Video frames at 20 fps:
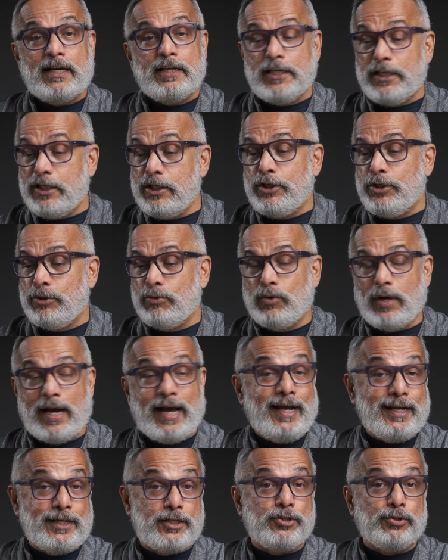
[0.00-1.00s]
you
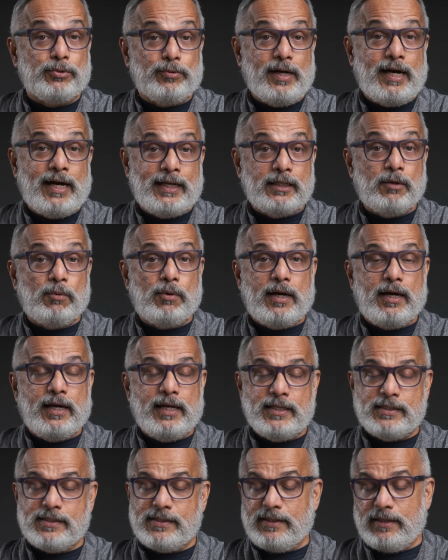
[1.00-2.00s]
had to,
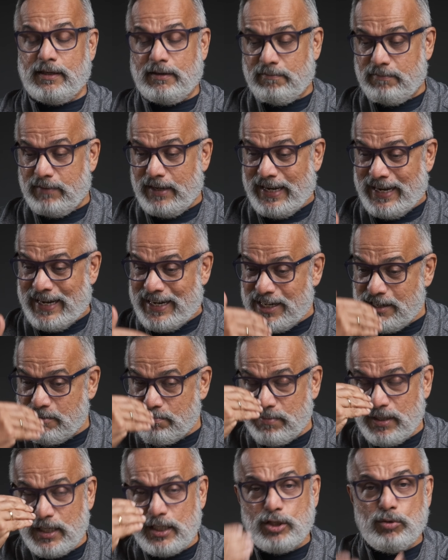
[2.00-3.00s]
otherwise, in
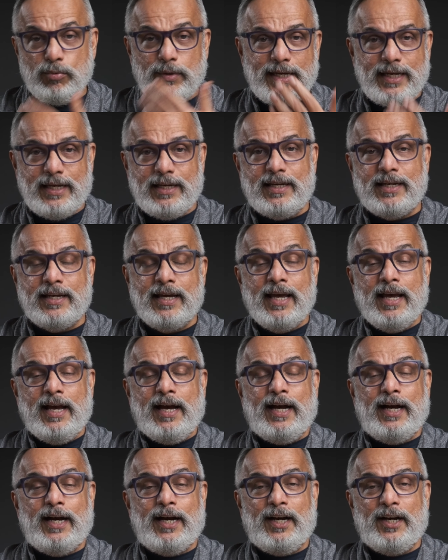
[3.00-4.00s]
between,
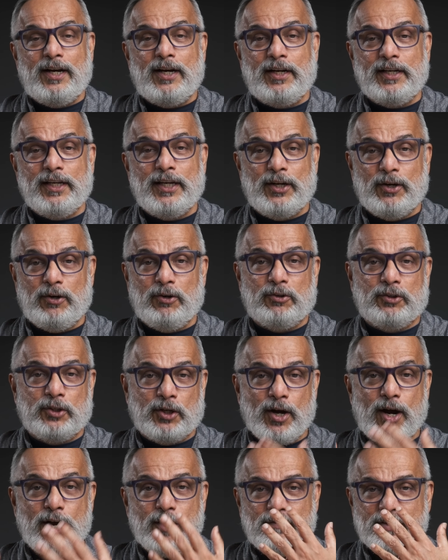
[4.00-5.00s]
the
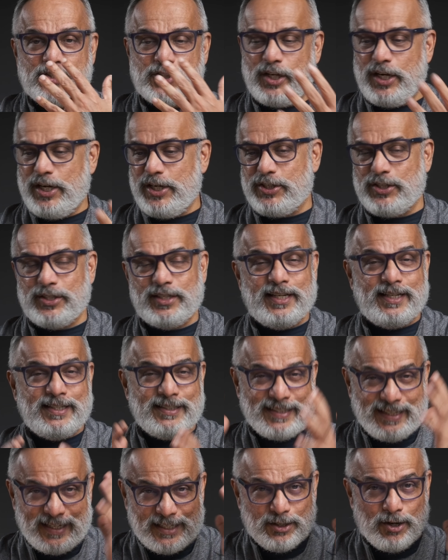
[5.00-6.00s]
conversation and
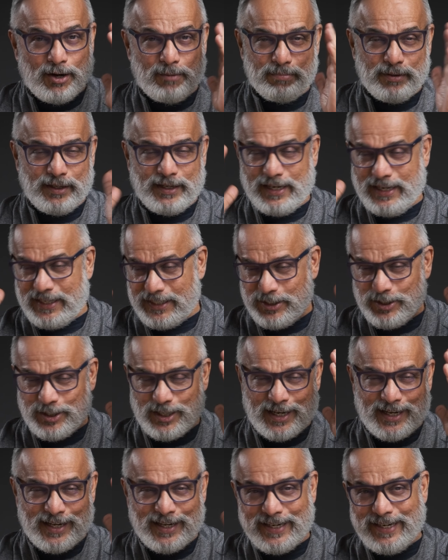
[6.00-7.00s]
that complicated,
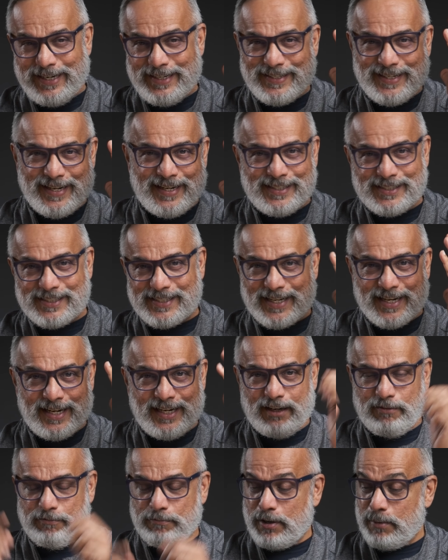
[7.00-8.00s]
high tensed
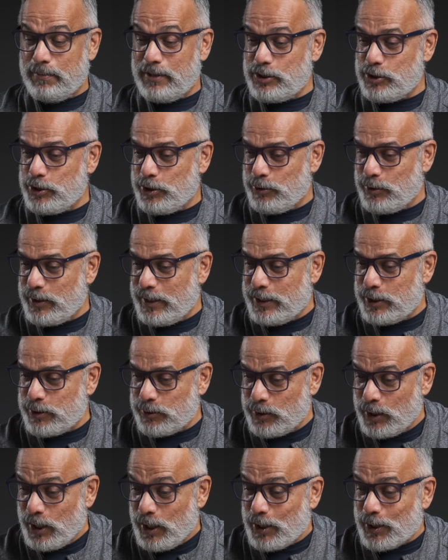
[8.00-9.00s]
kind of moments, you need to
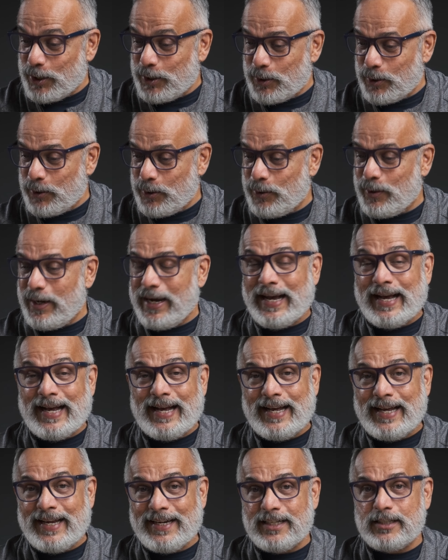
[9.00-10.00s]
go
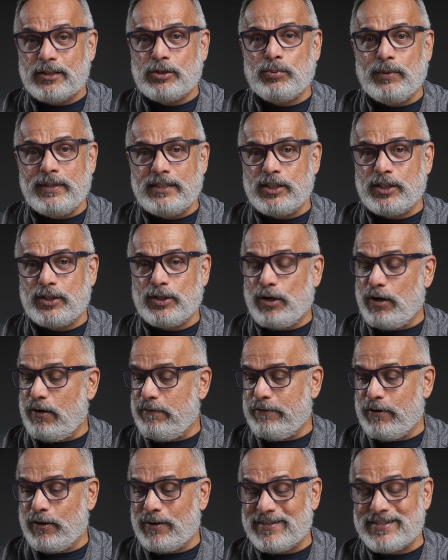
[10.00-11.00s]
and switch it off
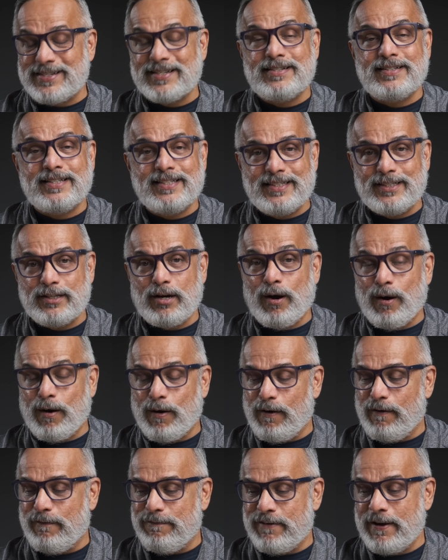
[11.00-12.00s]
or turn it
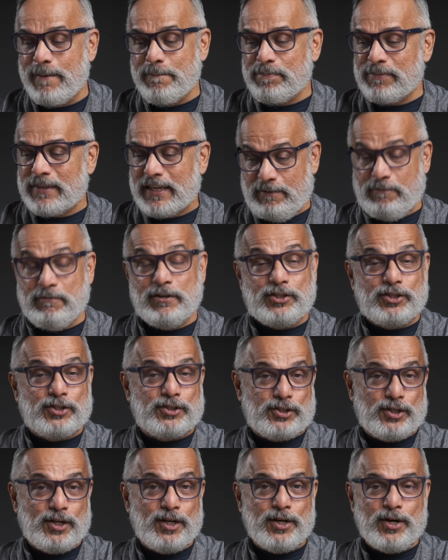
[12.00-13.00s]
off, which
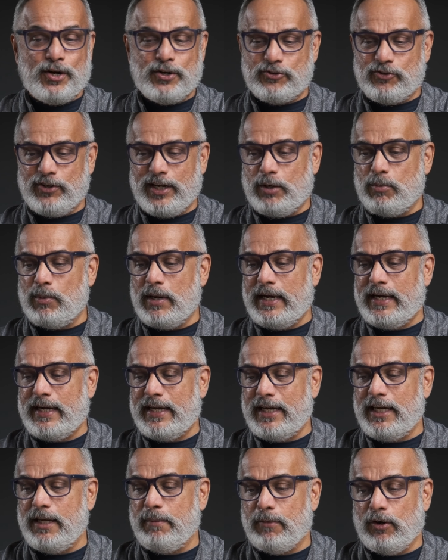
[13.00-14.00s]
is not required
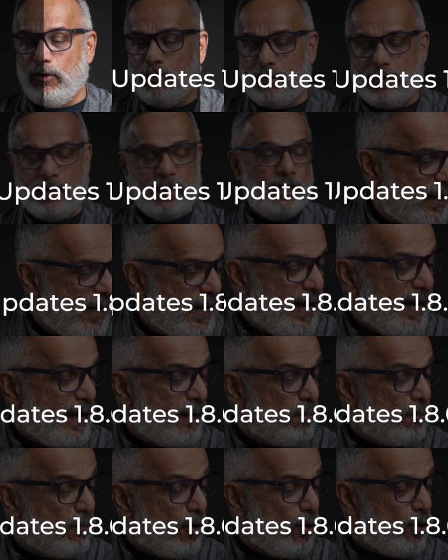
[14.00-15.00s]
anymore. And
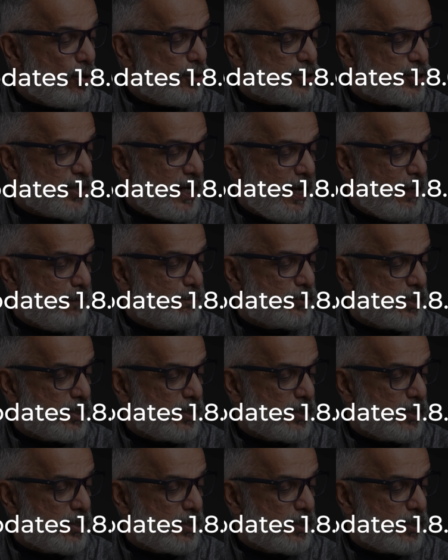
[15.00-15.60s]
more shapes